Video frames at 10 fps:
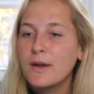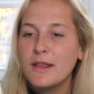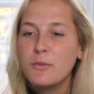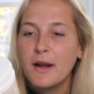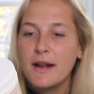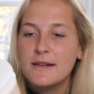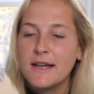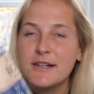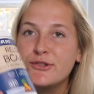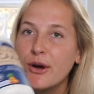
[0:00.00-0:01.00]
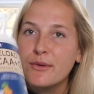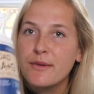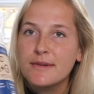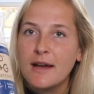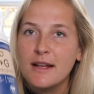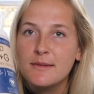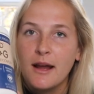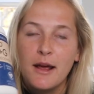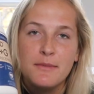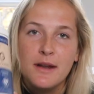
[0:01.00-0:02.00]
know really what it is. I don't know the science
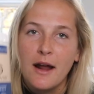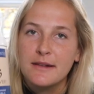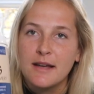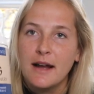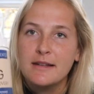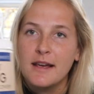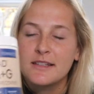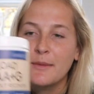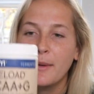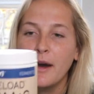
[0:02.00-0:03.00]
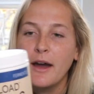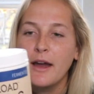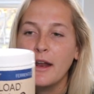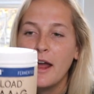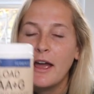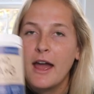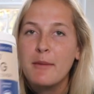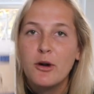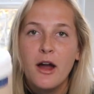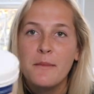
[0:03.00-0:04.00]
behind it. I'm not a scientist, but
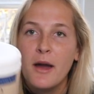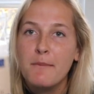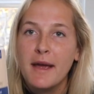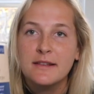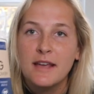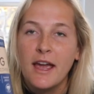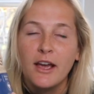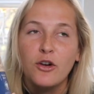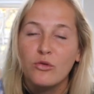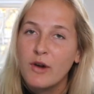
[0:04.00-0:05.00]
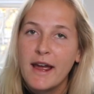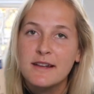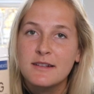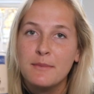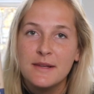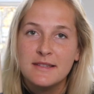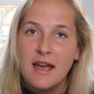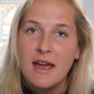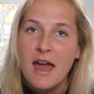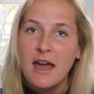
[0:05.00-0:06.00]
MRM makes a great
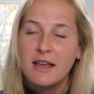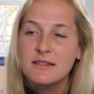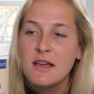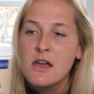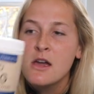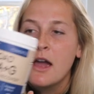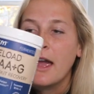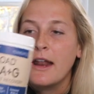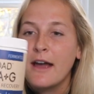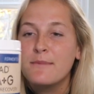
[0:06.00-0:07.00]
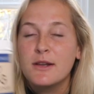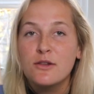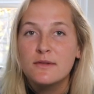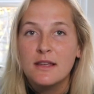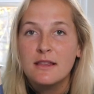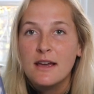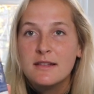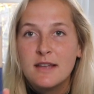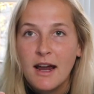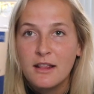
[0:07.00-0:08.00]
BCAAs. And I've been using
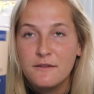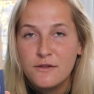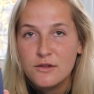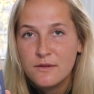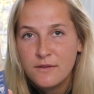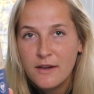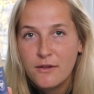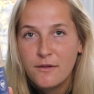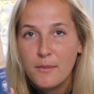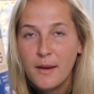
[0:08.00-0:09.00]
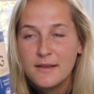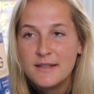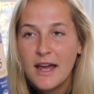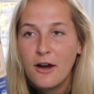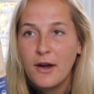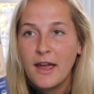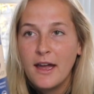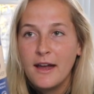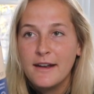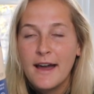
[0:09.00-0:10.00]
this Island Fusion flavor for months now,
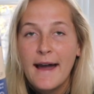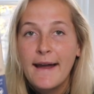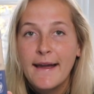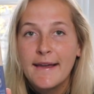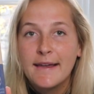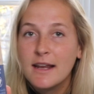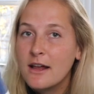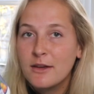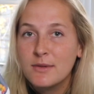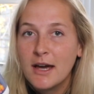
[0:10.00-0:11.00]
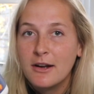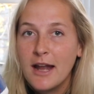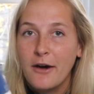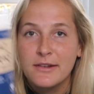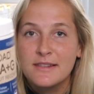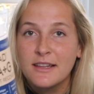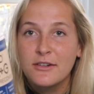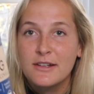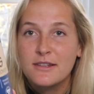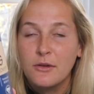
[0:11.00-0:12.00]
and I cannot live without it now. It's
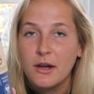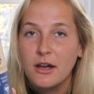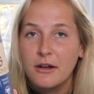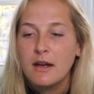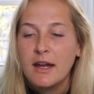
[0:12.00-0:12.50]
literally so good.